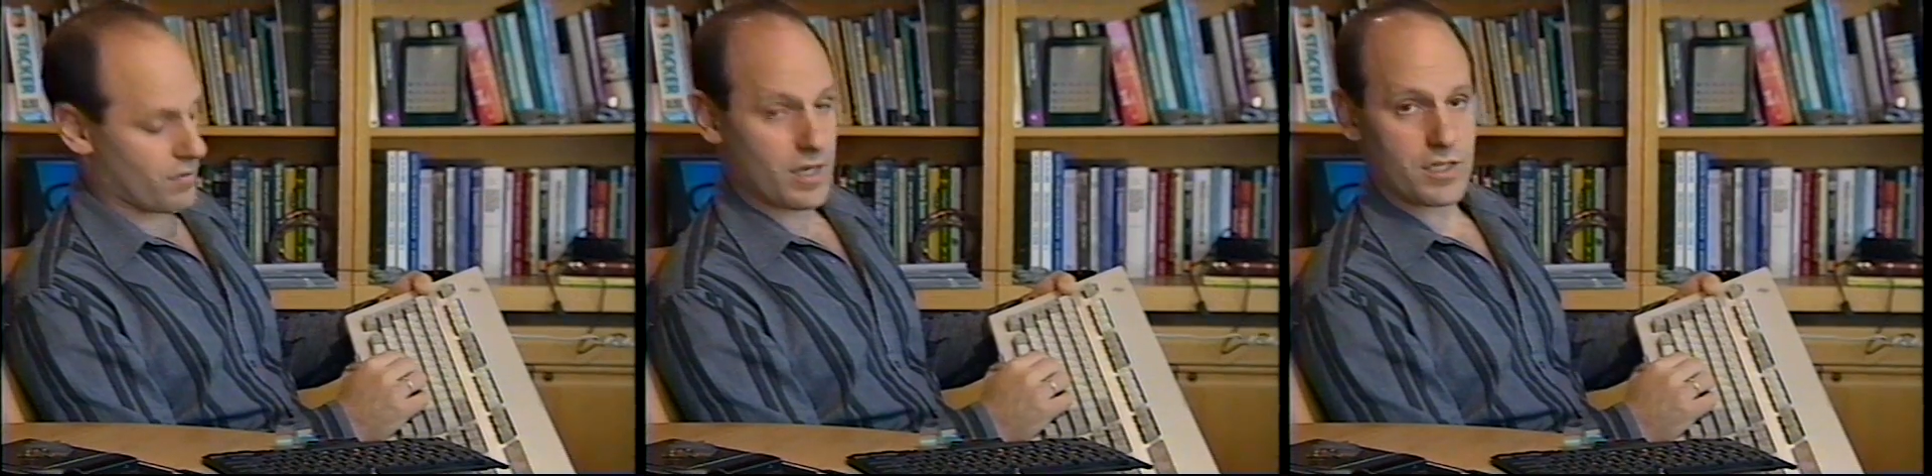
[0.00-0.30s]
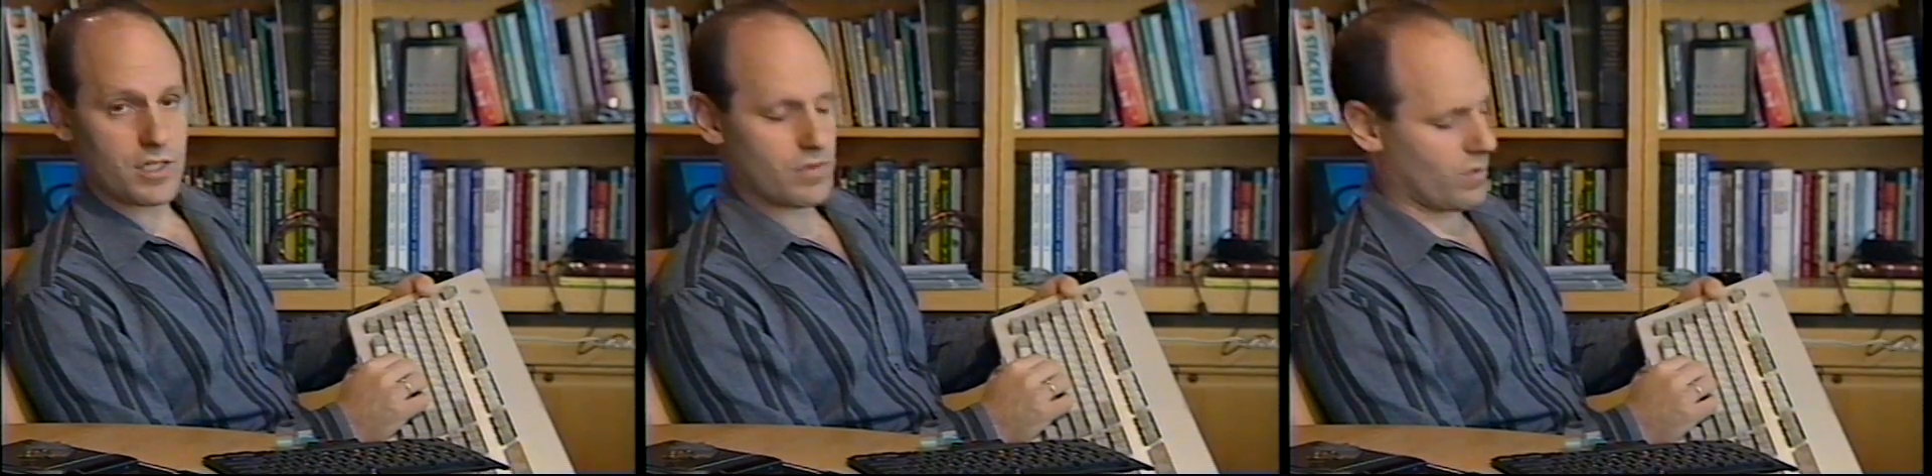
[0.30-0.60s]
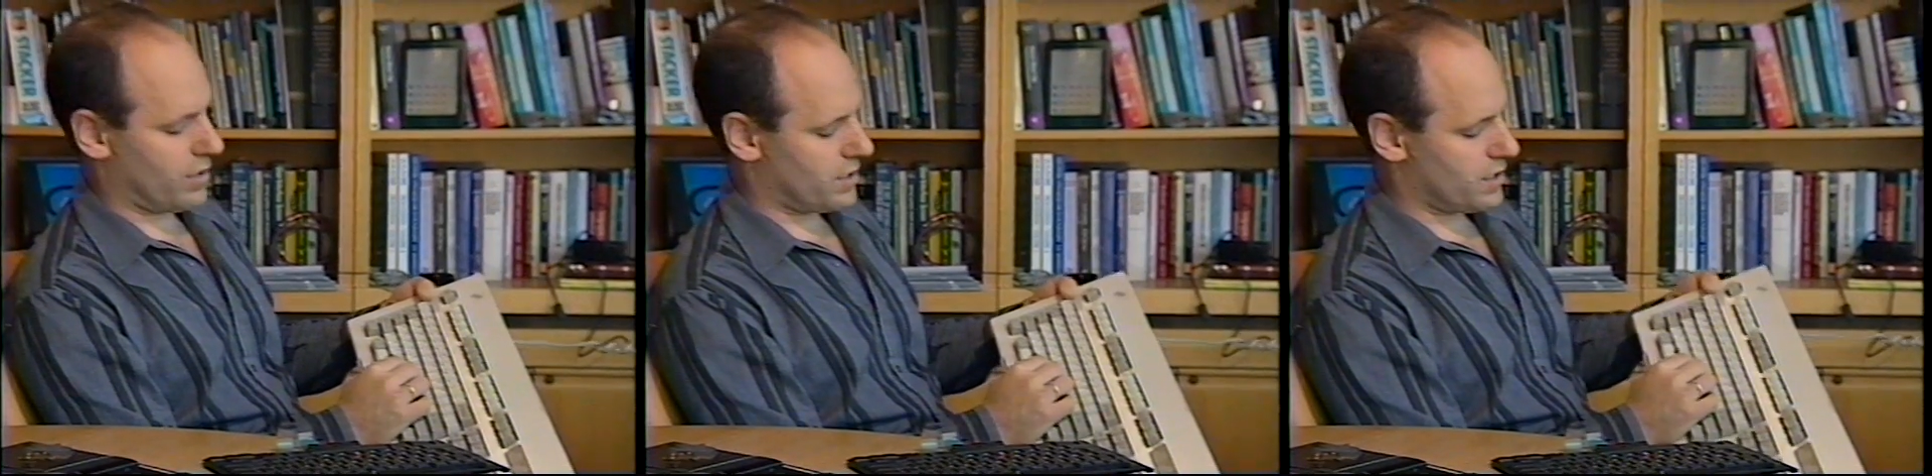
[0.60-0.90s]
touches it
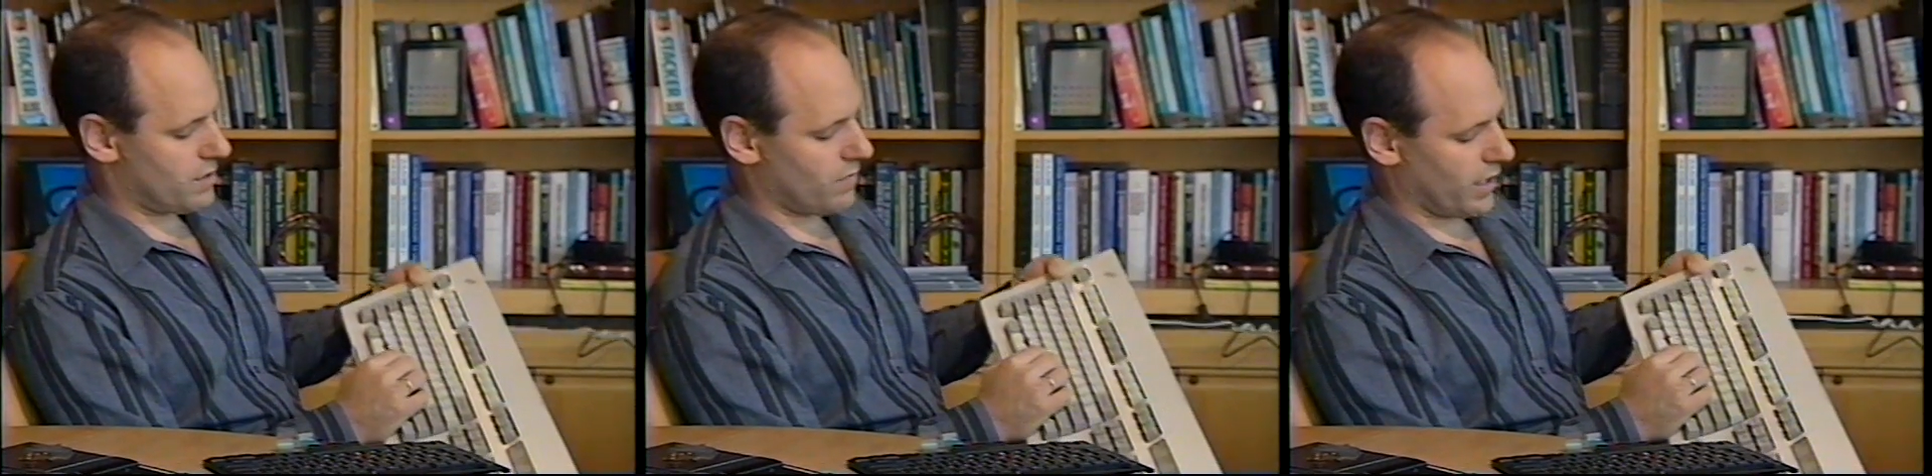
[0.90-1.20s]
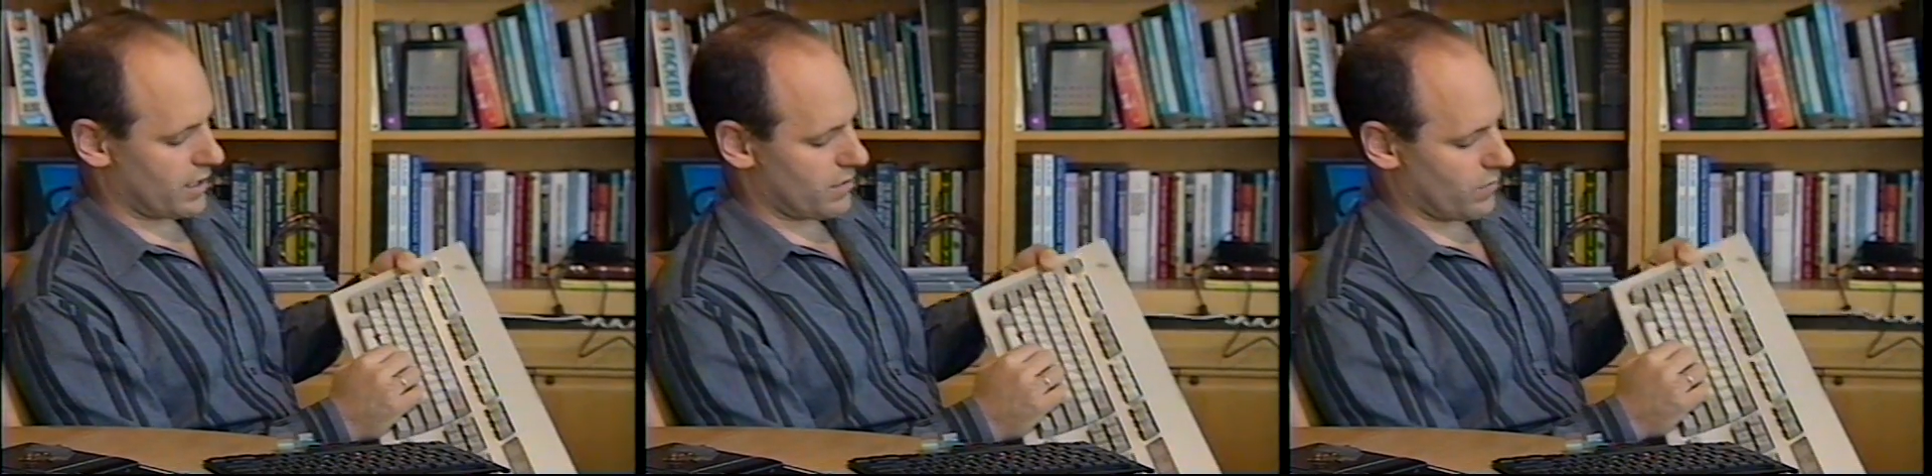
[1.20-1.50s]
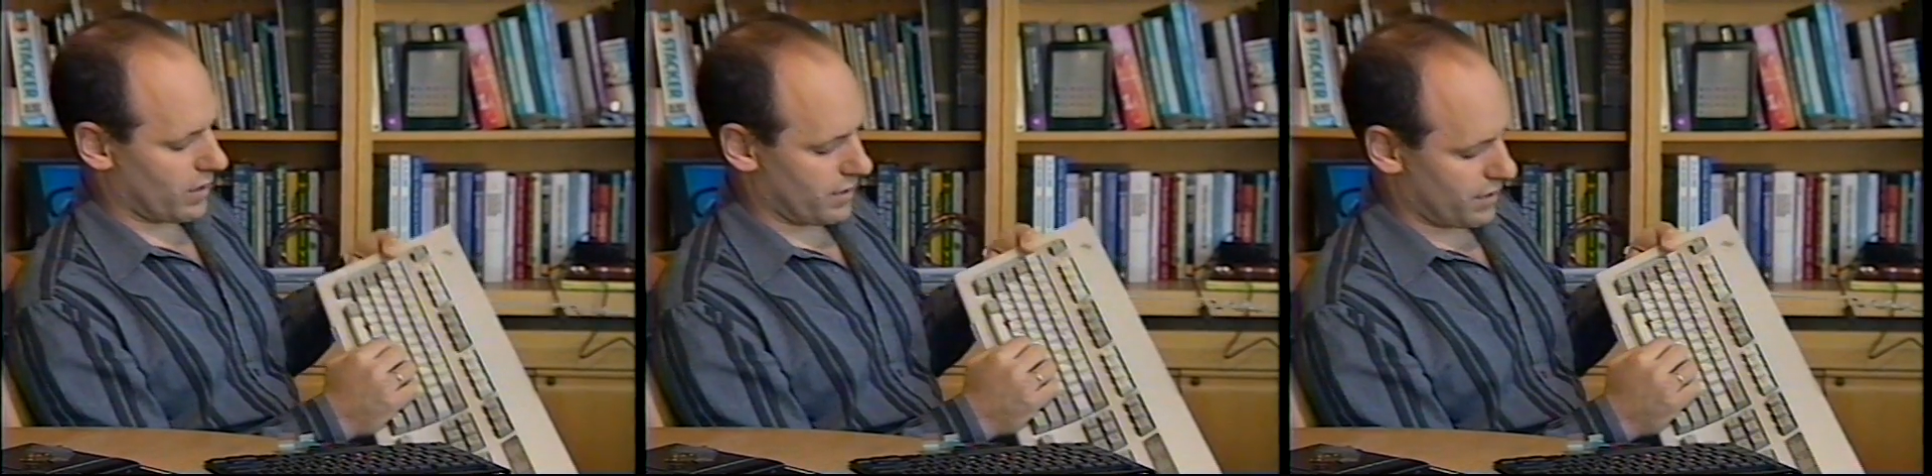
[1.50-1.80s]
while
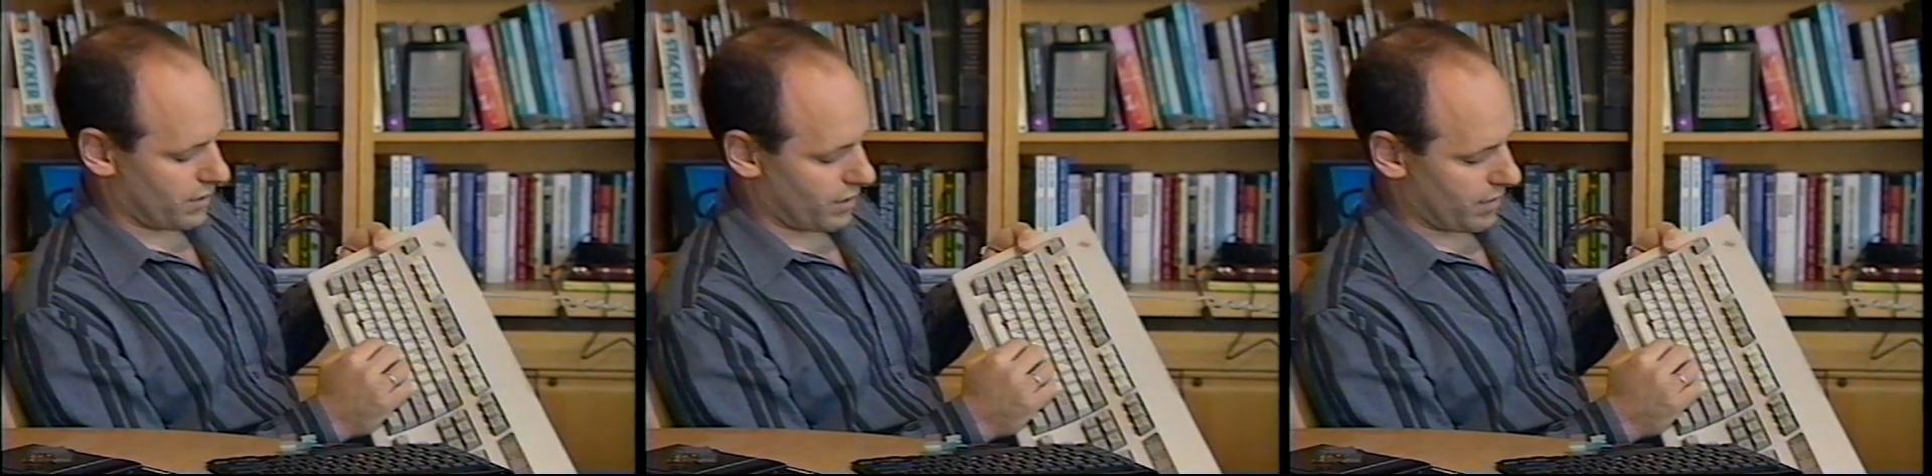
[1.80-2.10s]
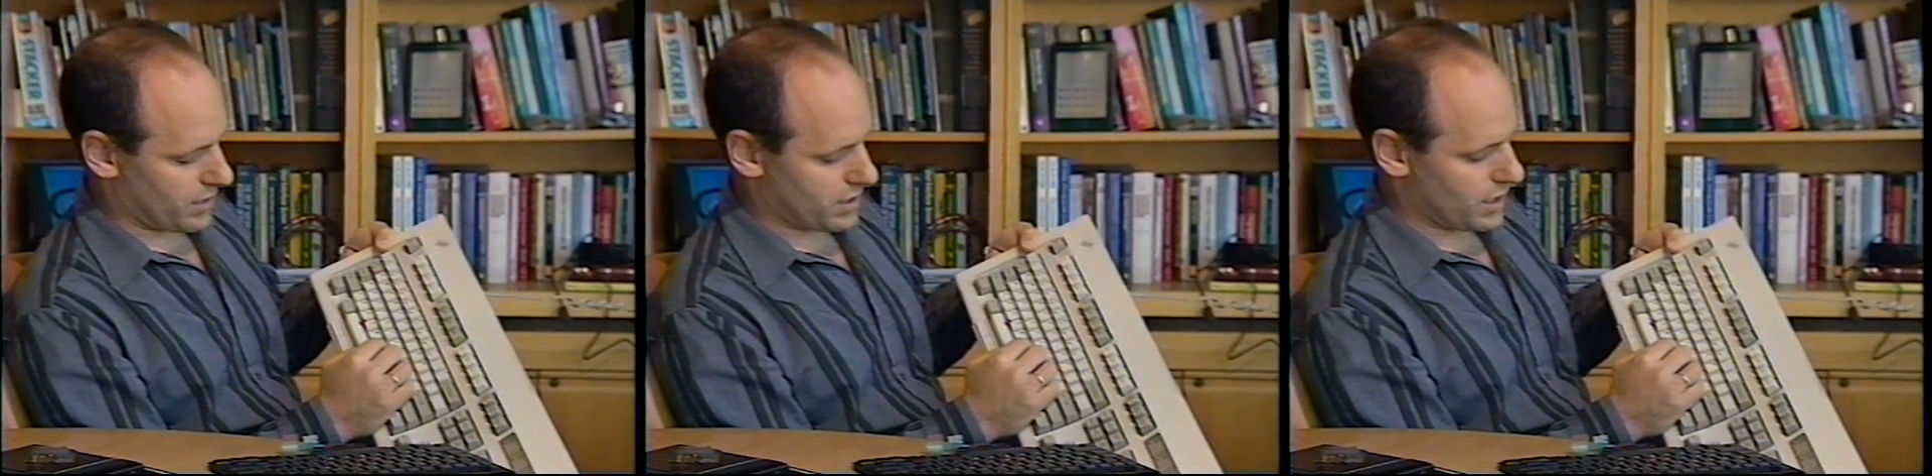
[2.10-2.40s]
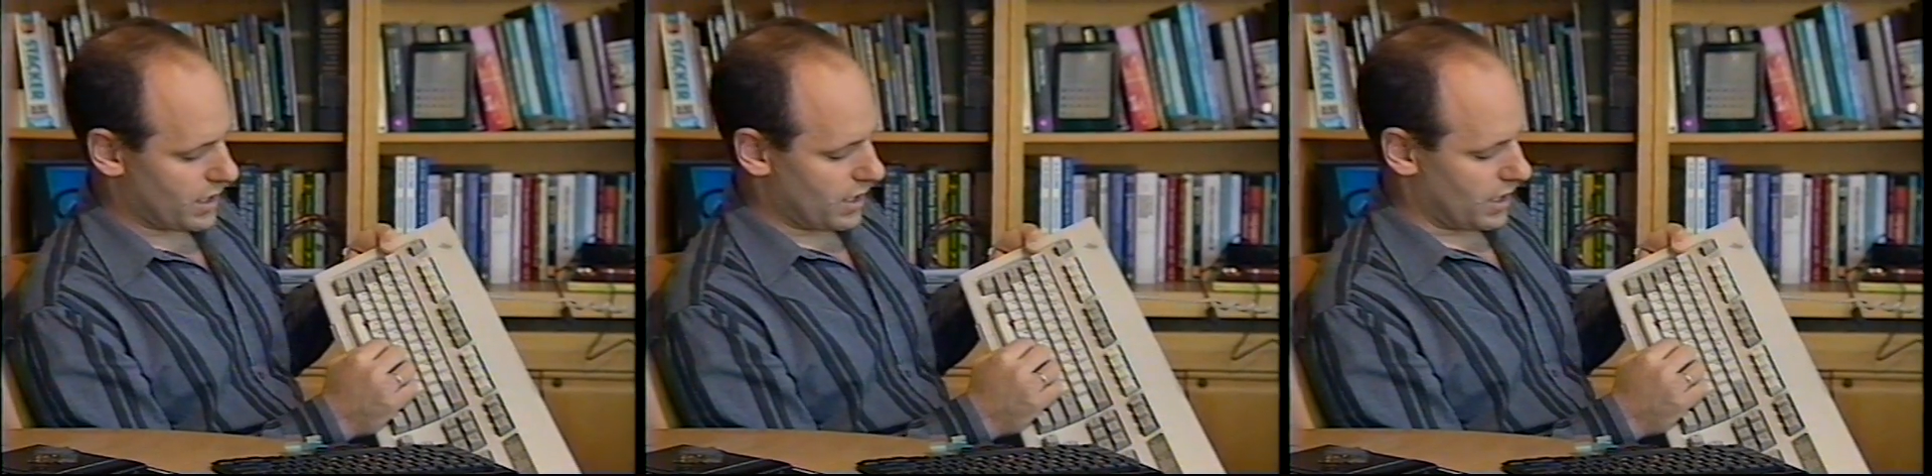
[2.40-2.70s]
the thumb is
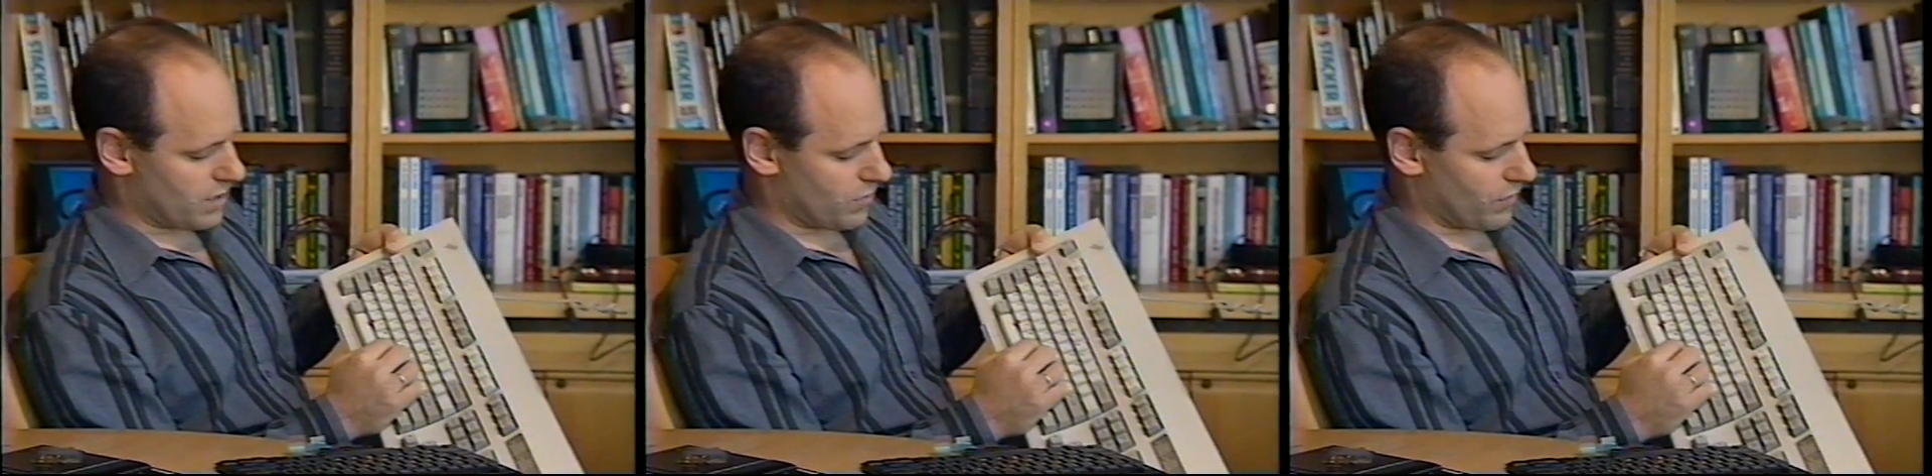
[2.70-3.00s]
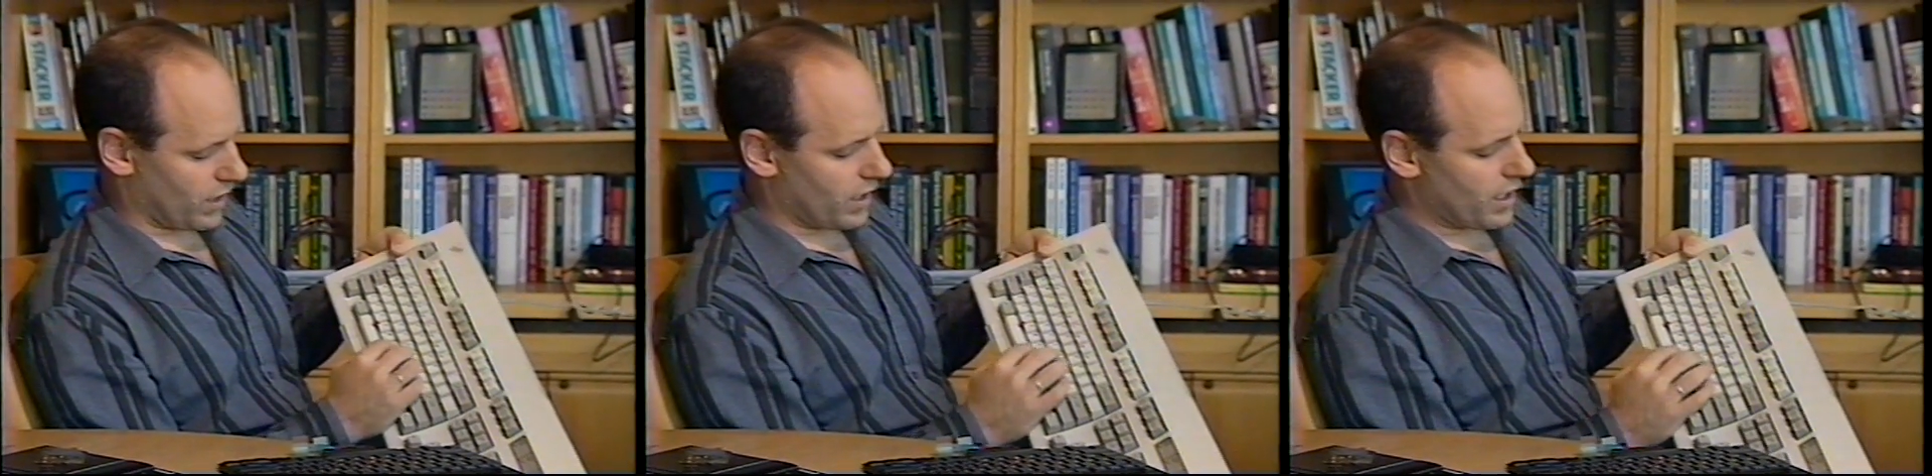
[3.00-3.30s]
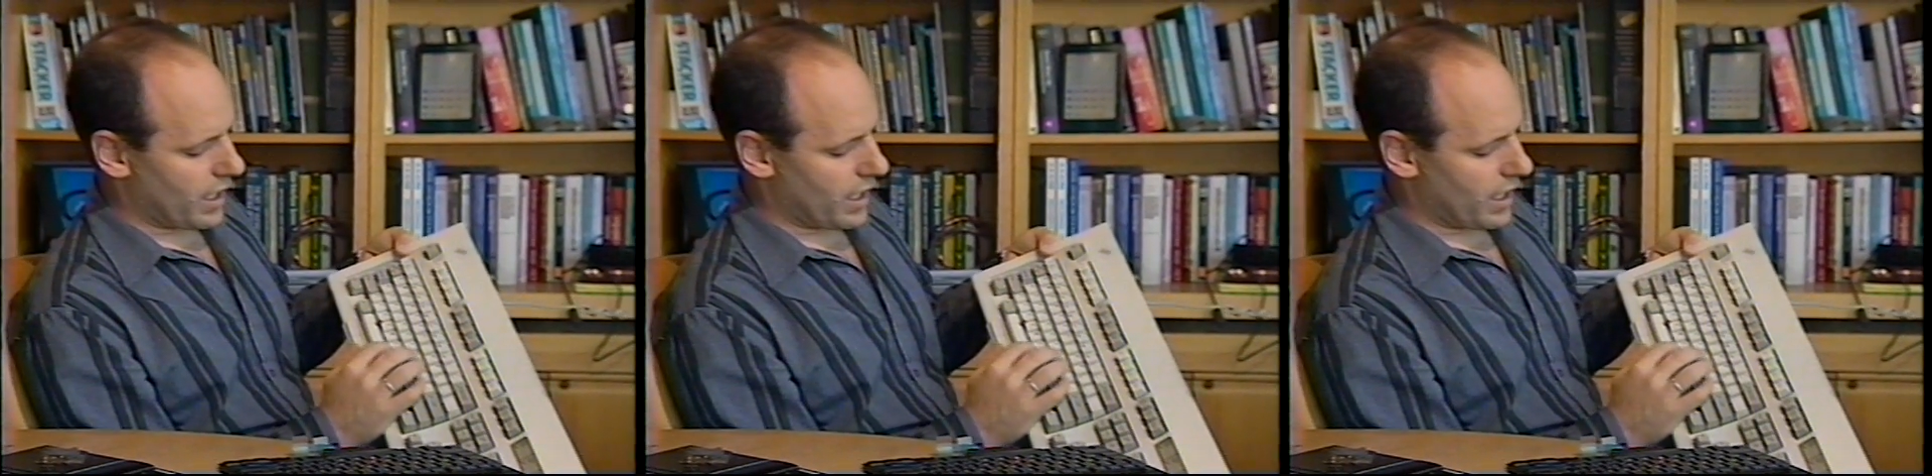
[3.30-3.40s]
moving.